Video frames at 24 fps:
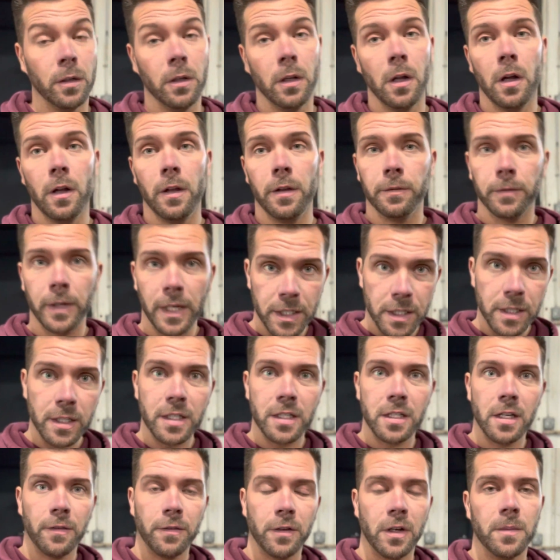all the rest of the
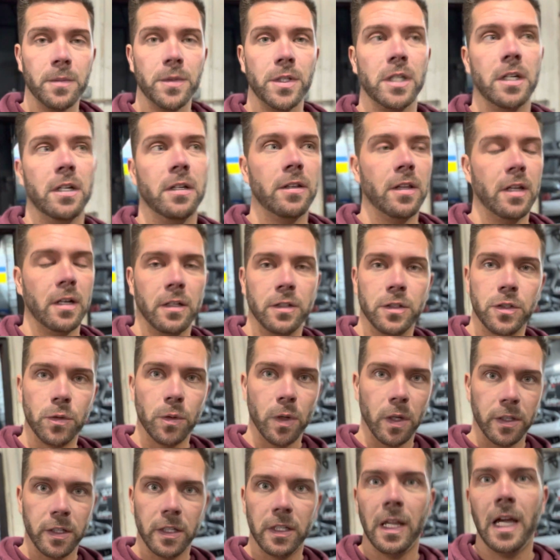stuff comes in, and then I'll do
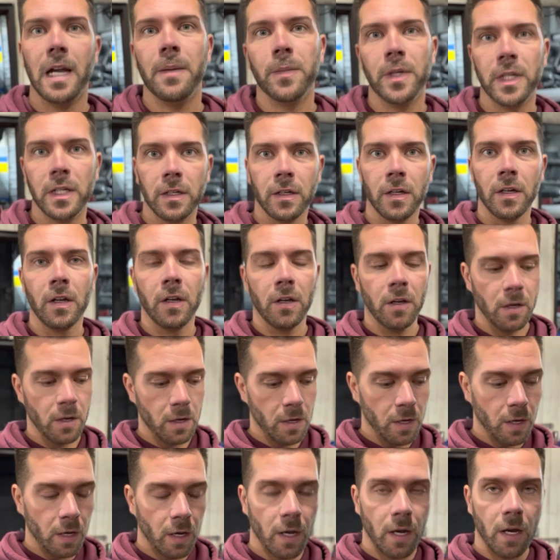all the alignment
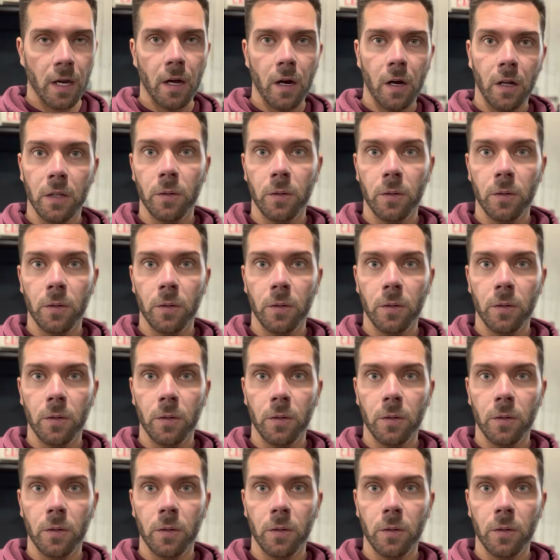all at